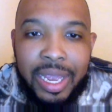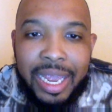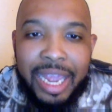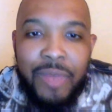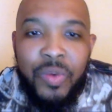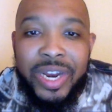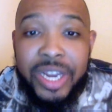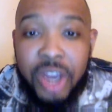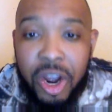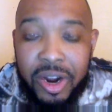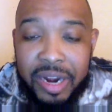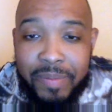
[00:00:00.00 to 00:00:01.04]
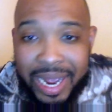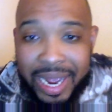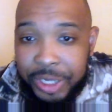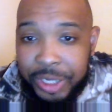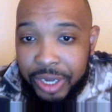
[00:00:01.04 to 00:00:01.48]
And when guarded
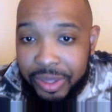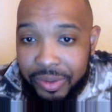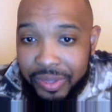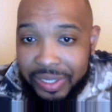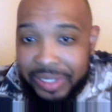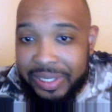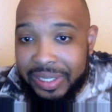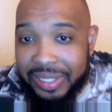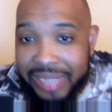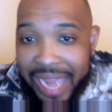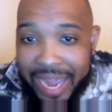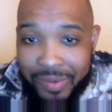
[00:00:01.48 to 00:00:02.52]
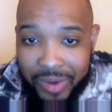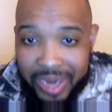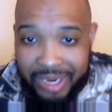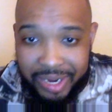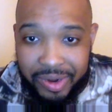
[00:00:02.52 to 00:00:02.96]
by each other, this is a stat
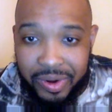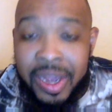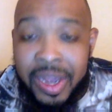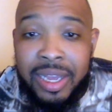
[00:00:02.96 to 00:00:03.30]
right here.